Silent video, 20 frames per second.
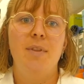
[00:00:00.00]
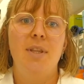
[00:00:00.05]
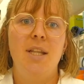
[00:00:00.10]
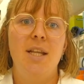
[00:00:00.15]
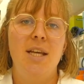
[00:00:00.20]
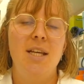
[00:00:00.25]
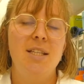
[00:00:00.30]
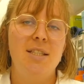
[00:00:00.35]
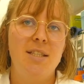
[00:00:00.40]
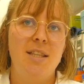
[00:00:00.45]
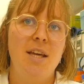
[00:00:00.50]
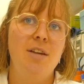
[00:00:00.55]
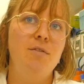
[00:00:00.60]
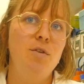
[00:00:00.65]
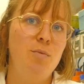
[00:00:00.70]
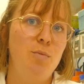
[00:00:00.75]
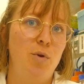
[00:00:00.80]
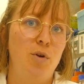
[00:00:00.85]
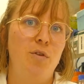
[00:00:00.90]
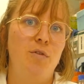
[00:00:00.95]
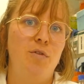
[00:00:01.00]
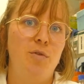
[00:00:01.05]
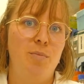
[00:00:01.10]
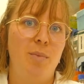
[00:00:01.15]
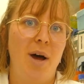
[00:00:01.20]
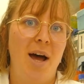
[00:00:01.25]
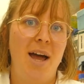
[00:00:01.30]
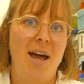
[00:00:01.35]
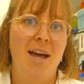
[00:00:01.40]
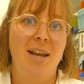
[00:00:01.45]
It's then removed
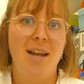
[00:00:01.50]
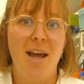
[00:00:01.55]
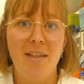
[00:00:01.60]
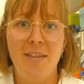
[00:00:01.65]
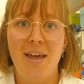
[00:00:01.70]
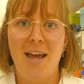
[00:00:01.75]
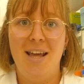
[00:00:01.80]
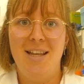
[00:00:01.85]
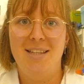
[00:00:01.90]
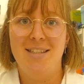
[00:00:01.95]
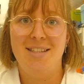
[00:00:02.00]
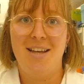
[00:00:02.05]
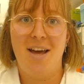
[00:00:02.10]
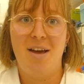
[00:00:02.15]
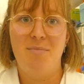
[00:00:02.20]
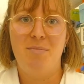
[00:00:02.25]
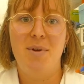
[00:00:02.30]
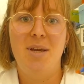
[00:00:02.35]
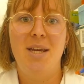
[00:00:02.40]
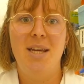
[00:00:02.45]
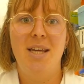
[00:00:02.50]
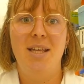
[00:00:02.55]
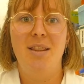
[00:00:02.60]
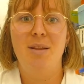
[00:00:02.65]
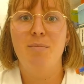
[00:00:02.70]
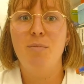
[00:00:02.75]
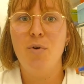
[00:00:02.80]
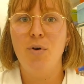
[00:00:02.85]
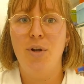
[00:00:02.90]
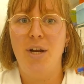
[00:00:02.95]
by another enzyme in
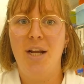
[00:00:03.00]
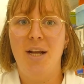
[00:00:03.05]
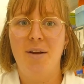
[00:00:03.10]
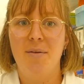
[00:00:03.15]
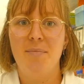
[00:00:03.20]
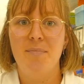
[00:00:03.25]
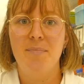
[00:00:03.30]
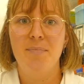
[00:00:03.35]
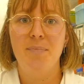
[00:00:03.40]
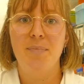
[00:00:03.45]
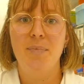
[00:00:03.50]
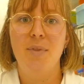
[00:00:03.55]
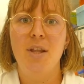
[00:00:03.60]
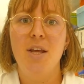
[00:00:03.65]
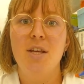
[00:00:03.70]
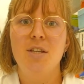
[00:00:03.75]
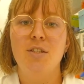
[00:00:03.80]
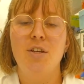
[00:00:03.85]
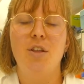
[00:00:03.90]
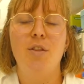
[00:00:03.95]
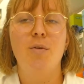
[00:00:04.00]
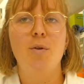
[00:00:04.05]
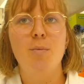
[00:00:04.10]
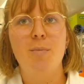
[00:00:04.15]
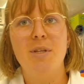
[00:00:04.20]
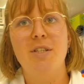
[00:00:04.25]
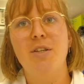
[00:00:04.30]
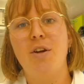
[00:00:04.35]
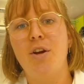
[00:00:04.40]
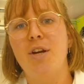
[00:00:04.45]
the morning, so that
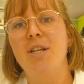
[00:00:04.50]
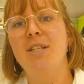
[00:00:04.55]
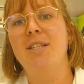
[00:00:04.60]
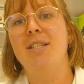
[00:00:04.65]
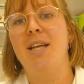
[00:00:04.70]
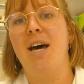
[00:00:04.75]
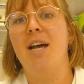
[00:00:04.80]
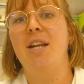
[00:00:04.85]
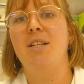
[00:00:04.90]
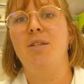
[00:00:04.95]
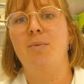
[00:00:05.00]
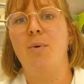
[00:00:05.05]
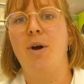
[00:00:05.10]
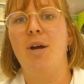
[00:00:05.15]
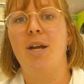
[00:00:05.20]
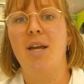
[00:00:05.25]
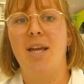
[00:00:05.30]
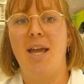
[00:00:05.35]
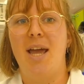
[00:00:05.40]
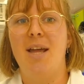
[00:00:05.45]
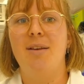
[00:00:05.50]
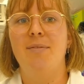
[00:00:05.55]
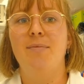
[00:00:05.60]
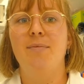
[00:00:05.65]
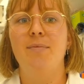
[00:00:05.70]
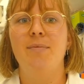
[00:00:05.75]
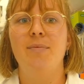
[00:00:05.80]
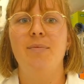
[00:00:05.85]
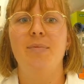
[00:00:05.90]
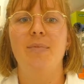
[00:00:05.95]
Rubisco can start its work again.
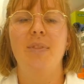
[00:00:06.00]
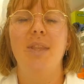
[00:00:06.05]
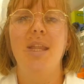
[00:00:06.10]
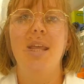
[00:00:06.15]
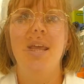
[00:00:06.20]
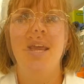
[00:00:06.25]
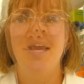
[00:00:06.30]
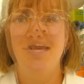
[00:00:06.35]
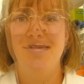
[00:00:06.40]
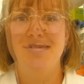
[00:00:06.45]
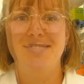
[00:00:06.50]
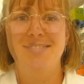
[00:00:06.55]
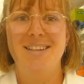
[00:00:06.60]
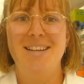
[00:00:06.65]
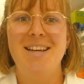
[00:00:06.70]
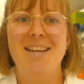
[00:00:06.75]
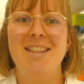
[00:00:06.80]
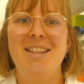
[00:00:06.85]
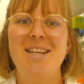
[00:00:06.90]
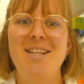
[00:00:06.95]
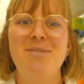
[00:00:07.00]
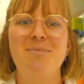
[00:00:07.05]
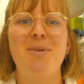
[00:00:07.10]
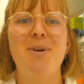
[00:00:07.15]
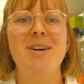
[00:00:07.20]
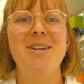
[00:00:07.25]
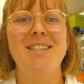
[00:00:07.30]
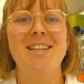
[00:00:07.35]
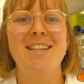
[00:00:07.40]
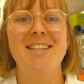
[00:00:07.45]
These
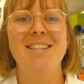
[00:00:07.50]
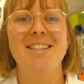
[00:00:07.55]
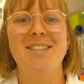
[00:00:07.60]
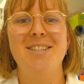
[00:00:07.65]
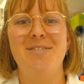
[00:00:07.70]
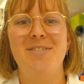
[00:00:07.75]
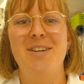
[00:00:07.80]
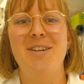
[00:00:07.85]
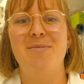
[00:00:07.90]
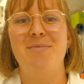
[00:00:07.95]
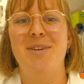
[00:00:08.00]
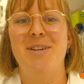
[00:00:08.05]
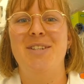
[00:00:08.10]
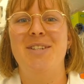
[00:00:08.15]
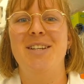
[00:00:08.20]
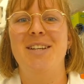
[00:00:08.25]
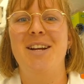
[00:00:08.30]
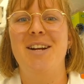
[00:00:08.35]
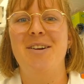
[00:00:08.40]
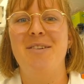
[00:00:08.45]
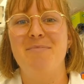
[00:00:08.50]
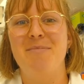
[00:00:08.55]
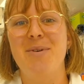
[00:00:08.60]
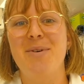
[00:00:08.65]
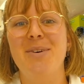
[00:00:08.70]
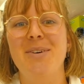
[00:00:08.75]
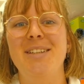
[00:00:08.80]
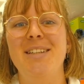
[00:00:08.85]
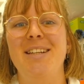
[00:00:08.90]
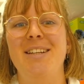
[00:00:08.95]
processes of inhibition are
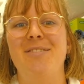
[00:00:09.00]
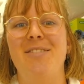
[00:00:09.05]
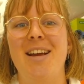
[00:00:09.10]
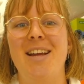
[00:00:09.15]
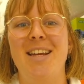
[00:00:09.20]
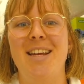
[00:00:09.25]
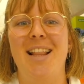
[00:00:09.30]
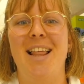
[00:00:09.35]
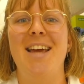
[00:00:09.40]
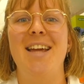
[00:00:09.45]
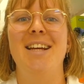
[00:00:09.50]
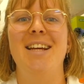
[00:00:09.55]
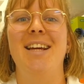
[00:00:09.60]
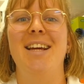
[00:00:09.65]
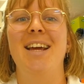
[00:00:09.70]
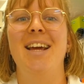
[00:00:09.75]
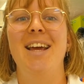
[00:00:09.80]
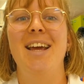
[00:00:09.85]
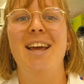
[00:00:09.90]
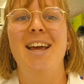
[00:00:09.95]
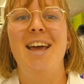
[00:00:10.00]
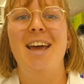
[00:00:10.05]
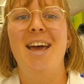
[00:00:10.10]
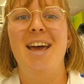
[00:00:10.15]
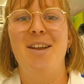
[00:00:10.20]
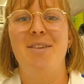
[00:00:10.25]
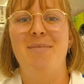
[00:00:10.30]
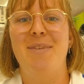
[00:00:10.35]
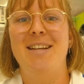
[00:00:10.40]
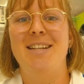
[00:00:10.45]
important in regulating
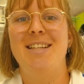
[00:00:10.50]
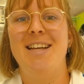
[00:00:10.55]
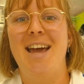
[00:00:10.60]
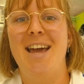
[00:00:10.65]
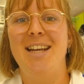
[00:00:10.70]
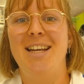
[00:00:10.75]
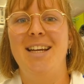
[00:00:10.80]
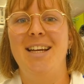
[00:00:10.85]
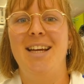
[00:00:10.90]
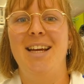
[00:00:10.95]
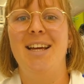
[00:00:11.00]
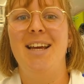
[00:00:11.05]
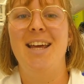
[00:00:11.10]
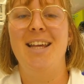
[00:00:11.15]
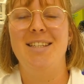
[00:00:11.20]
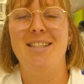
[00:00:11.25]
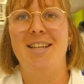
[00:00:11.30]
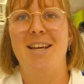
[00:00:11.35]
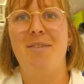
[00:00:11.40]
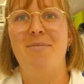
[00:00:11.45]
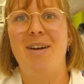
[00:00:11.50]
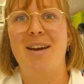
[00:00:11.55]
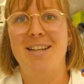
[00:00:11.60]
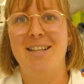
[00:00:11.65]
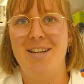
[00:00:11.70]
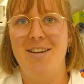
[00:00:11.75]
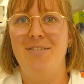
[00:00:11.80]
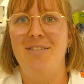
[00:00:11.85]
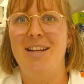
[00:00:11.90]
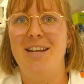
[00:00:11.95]
and maintaining enzyme
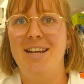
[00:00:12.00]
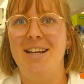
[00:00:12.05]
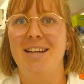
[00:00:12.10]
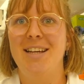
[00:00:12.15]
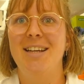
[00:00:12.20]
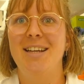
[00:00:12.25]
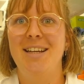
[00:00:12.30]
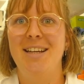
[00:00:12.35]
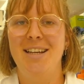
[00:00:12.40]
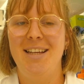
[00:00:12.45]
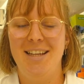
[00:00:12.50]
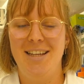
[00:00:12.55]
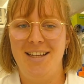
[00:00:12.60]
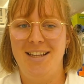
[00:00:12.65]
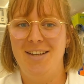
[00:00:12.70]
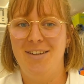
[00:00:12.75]
activity in